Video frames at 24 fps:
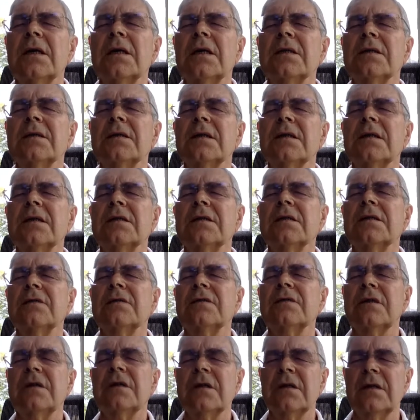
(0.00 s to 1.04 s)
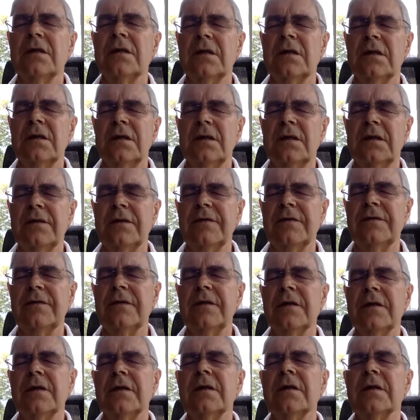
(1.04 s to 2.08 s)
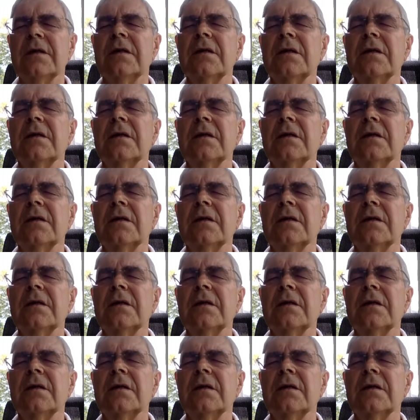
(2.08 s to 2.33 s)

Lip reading: a sense of our lifting